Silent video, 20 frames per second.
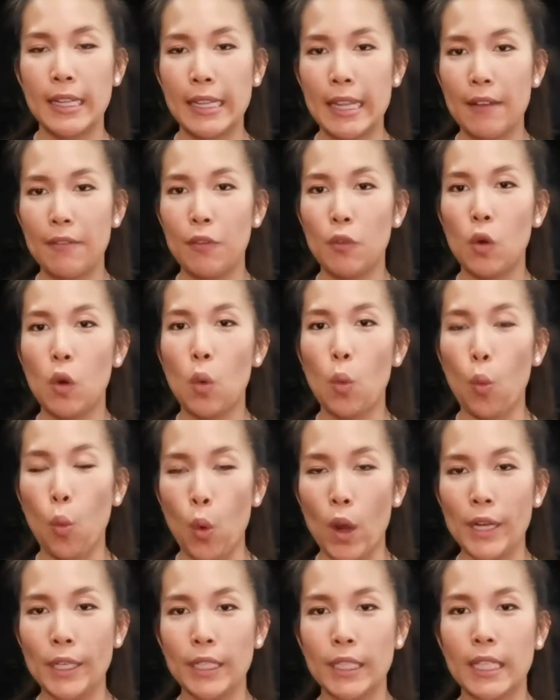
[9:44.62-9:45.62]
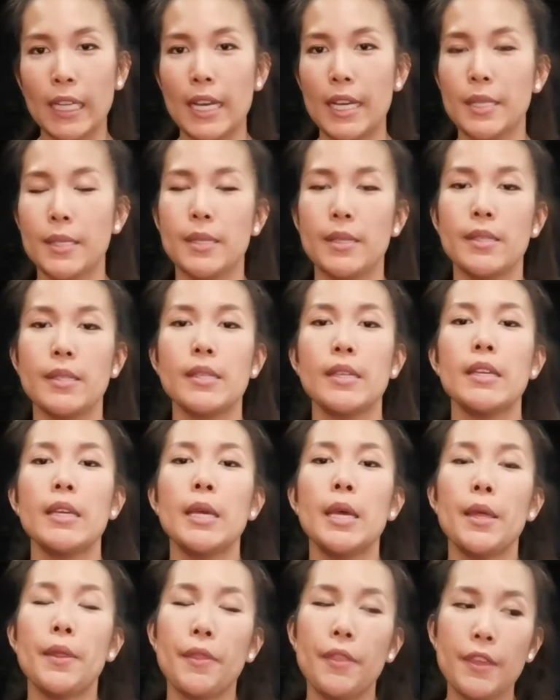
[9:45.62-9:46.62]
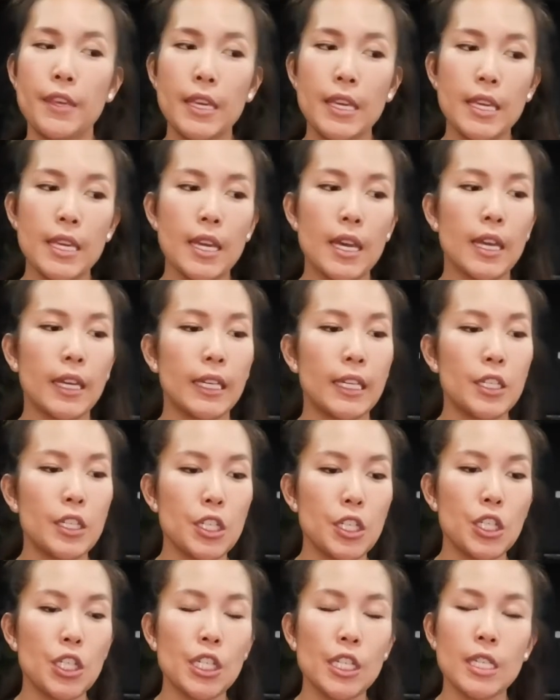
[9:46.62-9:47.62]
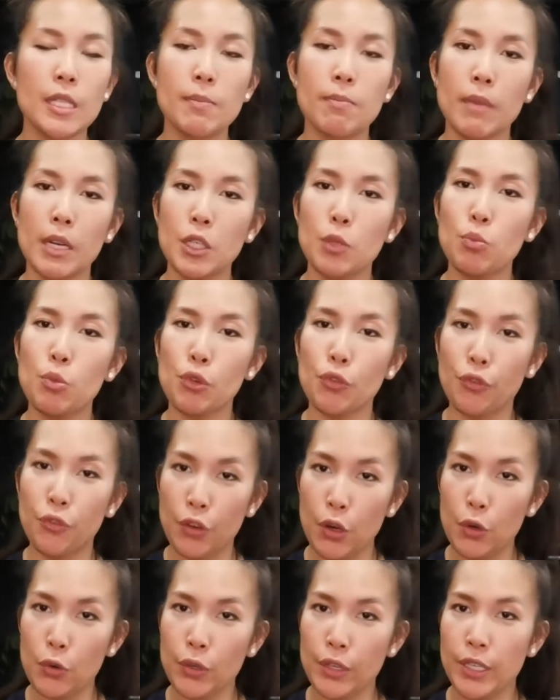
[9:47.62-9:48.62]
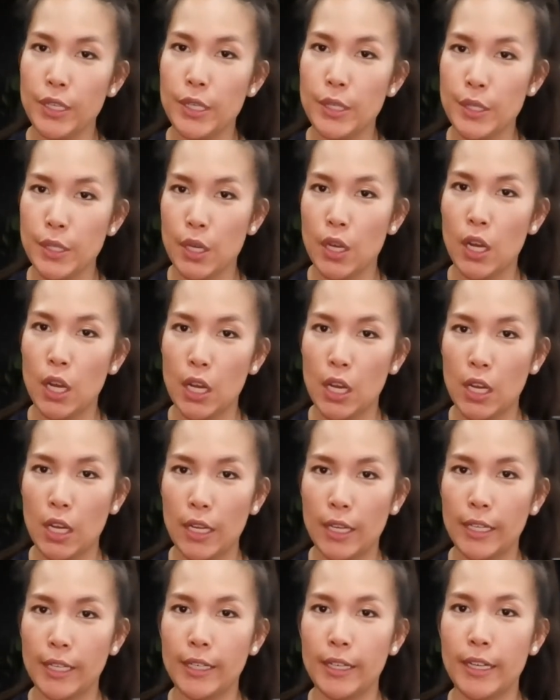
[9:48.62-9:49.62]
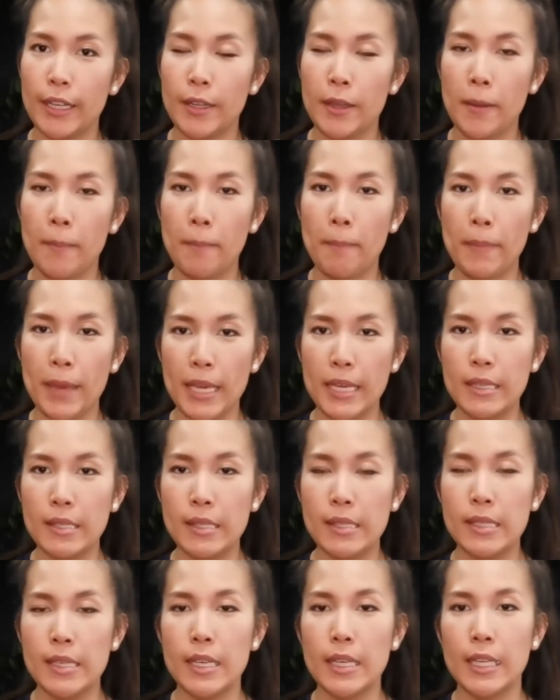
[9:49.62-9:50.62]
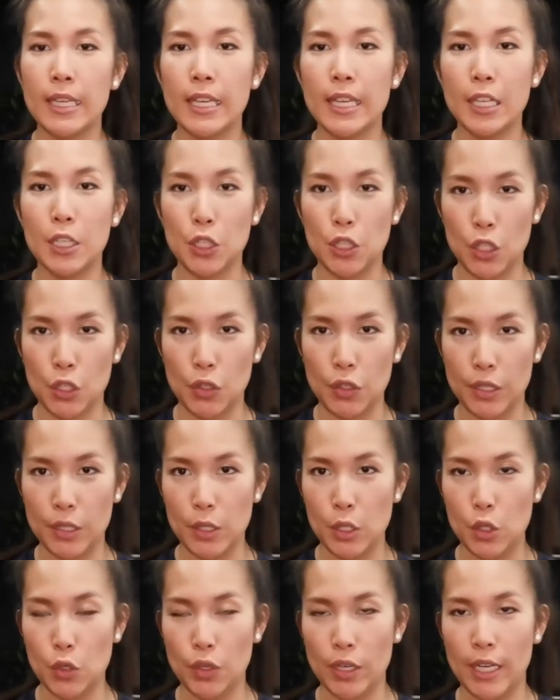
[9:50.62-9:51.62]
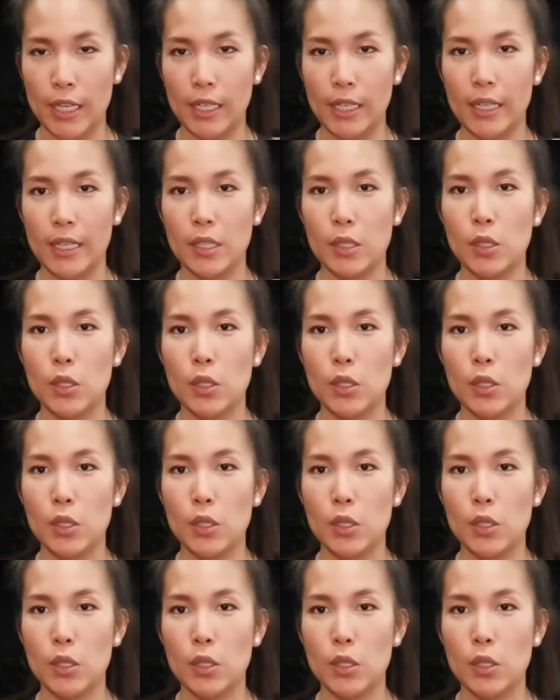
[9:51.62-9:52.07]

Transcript: Level 1 classes, the conditioning is much more focused on basic endurance training.